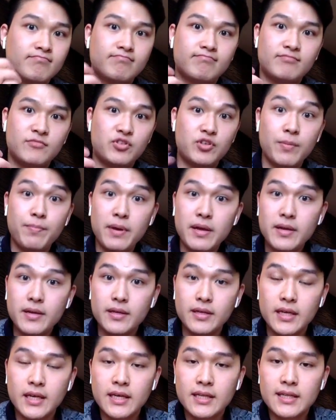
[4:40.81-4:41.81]
Shipping,
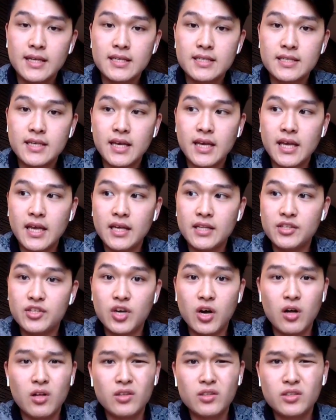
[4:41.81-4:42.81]
let's say
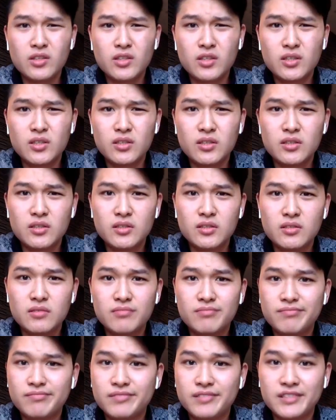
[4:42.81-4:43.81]

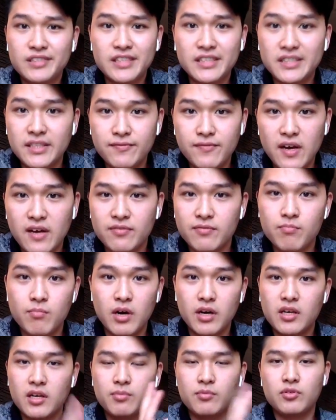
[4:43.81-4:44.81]
$1.65.
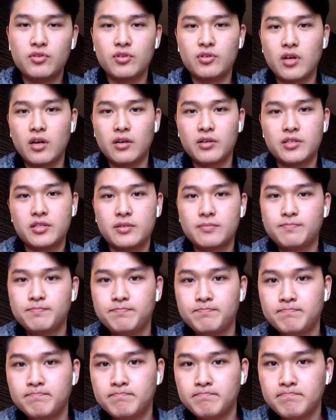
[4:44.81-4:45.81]
Mark it up to $2.
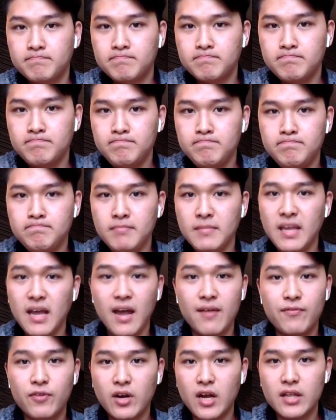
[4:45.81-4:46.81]
I
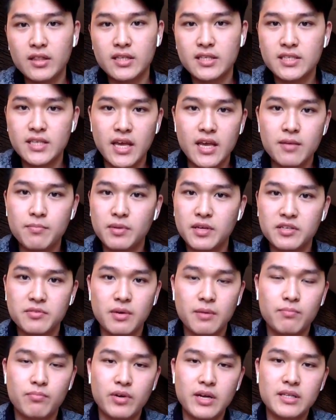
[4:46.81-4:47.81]
forgot the saying because
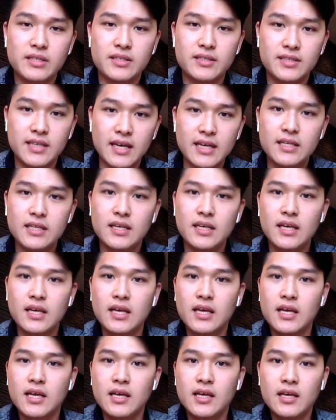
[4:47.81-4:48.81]
my brain's dead.
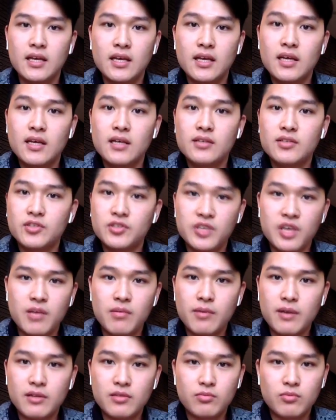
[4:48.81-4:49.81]
Just came
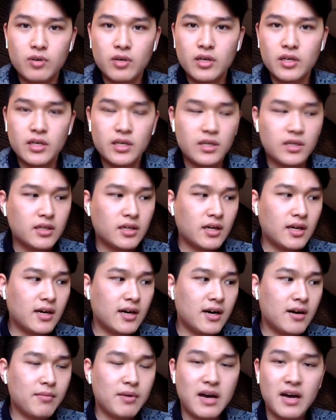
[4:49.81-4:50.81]
back to work.
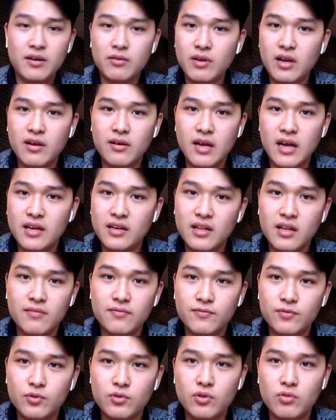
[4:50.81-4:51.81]
I didn't have
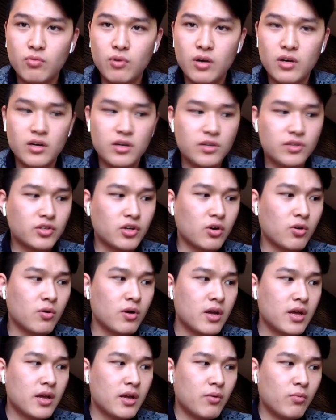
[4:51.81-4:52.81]
food or water. So
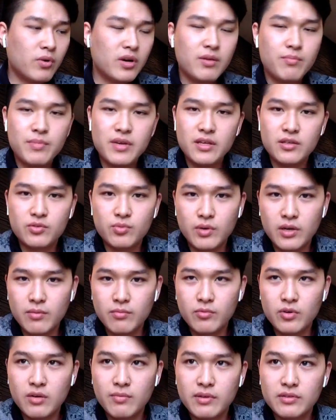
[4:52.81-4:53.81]
what it means, what
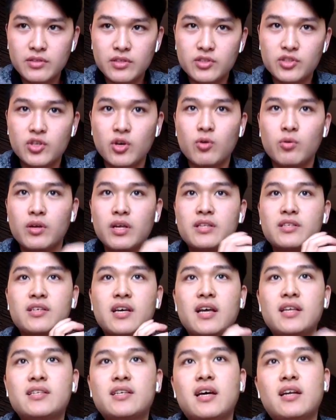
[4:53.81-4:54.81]
I'm about to, so it's
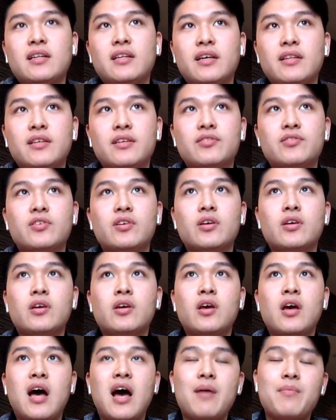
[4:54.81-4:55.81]
kind of like this.
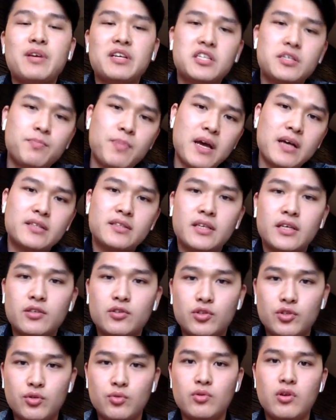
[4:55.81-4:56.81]
I'm expecting
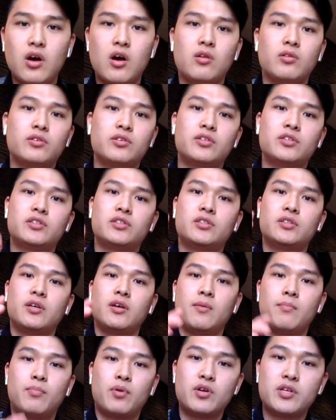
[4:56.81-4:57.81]
$2
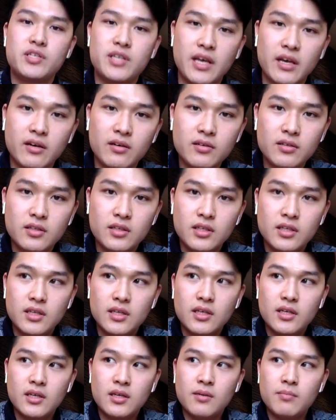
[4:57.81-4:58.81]
per sale,
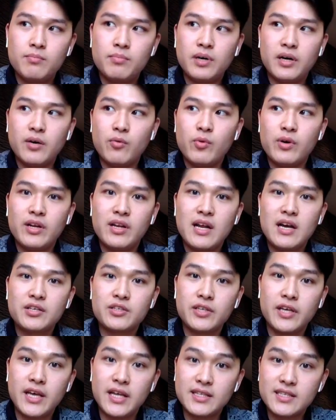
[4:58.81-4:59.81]
but when it
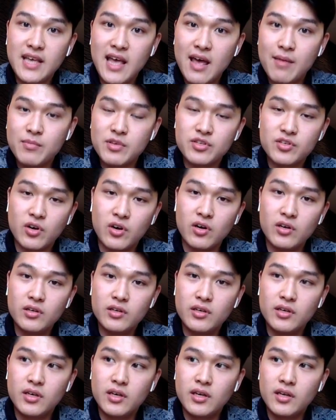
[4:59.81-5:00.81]
actually hits Amazon,
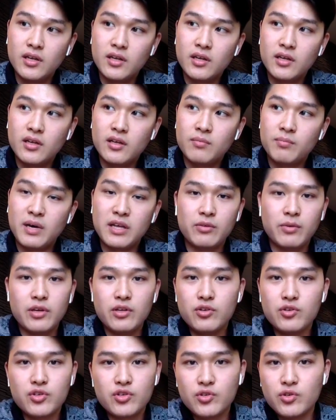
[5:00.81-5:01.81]
by the way,
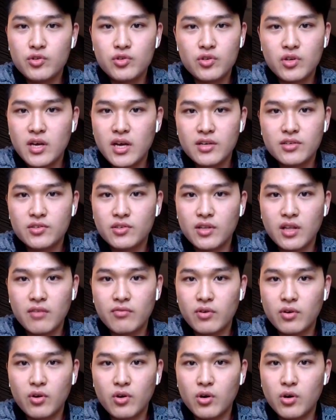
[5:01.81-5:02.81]
you guys should
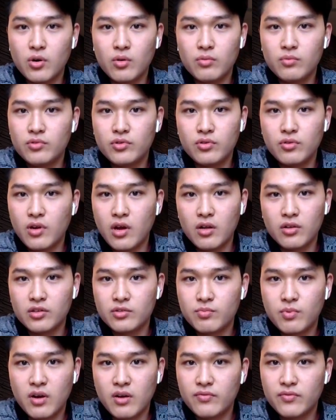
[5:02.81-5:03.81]
never go
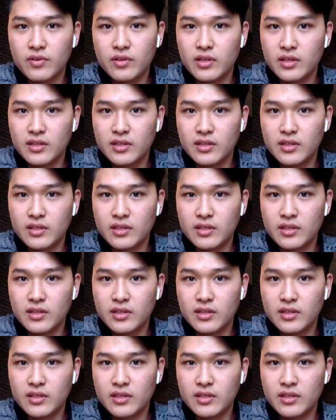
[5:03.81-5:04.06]
$2 profit.